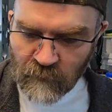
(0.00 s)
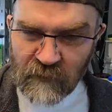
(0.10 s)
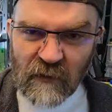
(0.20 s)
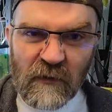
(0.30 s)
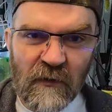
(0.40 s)
we're
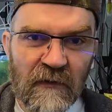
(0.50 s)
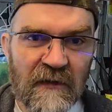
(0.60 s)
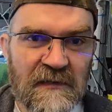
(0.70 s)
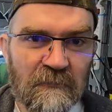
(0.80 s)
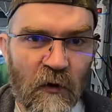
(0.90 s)
going to do
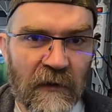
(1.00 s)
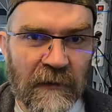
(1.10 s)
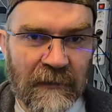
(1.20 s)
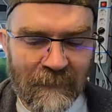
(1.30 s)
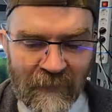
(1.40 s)
this morning.
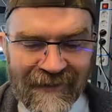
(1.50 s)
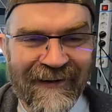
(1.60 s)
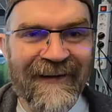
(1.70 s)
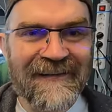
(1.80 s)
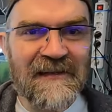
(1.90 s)
But
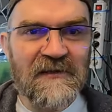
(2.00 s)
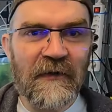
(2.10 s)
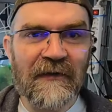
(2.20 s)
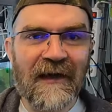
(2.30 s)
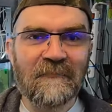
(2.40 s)
guys, as
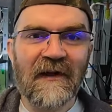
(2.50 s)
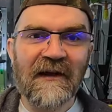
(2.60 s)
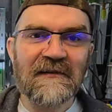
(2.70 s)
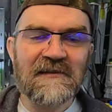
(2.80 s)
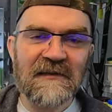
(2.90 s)
well, I'm
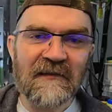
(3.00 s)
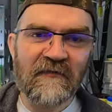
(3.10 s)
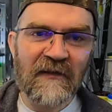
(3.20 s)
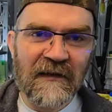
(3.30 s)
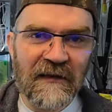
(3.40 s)
actually
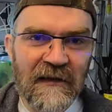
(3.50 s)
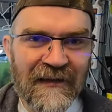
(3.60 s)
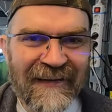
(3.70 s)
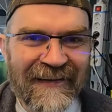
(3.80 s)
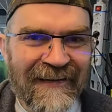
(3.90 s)
feeling
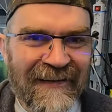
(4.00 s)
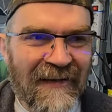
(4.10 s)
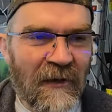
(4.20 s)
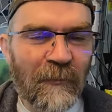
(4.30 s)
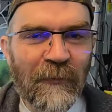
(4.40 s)

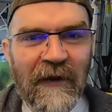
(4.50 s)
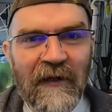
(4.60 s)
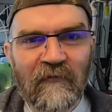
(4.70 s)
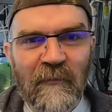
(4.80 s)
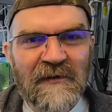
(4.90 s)
pretty
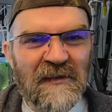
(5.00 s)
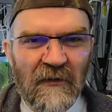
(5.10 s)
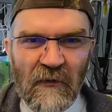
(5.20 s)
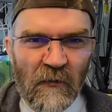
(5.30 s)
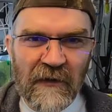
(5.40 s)
rubbish. I
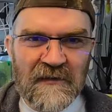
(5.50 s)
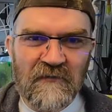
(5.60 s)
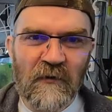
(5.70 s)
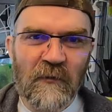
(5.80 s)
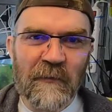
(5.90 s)
don't know what is
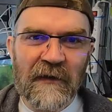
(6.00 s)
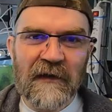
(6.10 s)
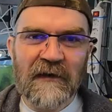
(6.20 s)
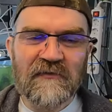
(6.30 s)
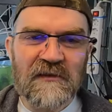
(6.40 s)
wrong with me. I
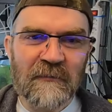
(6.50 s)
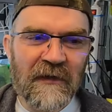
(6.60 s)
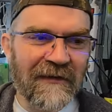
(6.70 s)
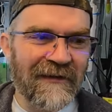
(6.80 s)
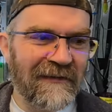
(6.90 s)
have some
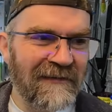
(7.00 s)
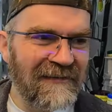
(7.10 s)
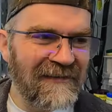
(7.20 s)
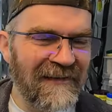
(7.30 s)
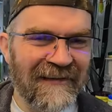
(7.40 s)
kind of
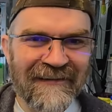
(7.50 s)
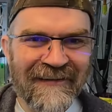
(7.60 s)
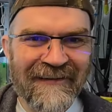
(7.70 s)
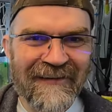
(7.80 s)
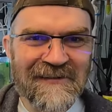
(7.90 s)

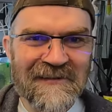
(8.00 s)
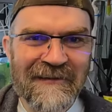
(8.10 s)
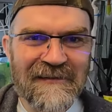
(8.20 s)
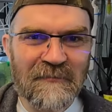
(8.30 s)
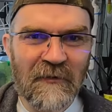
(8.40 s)
condition
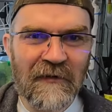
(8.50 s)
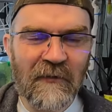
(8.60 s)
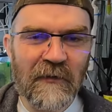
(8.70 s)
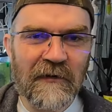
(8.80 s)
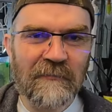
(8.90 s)
this morning
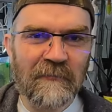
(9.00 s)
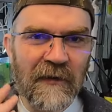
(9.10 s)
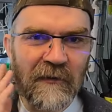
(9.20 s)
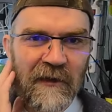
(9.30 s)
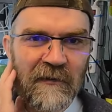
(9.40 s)
where,
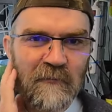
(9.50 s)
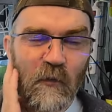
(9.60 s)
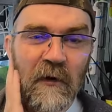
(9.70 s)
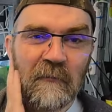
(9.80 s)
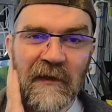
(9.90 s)
in
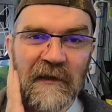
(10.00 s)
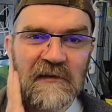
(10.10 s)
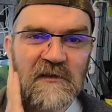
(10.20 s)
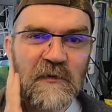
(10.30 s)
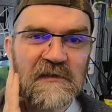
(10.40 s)
one of my
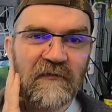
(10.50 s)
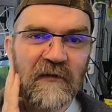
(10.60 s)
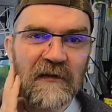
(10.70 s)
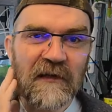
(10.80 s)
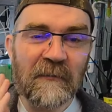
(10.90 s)
ears
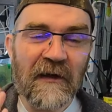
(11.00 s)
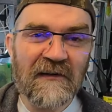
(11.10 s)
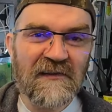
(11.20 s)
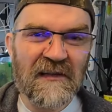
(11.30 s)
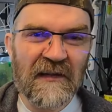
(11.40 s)
specifically, I'm
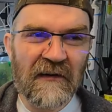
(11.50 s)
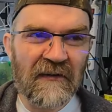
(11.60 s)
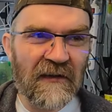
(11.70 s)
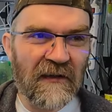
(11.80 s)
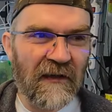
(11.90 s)
actually
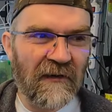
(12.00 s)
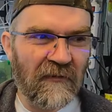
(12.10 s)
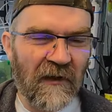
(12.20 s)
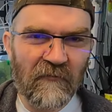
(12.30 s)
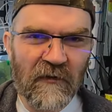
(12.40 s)
hearing like
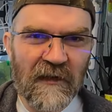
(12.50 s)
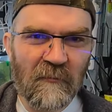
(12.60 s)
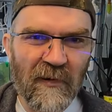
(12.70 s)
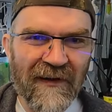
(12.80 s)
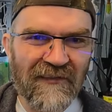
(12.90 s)
a, a really
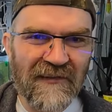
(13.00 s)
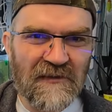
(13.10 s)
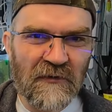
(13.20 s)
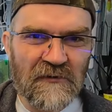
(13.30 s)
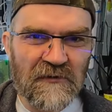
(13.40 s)
bad
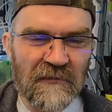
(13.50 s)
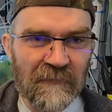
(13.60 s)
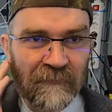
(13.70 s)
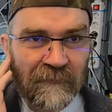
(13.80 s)
distortion,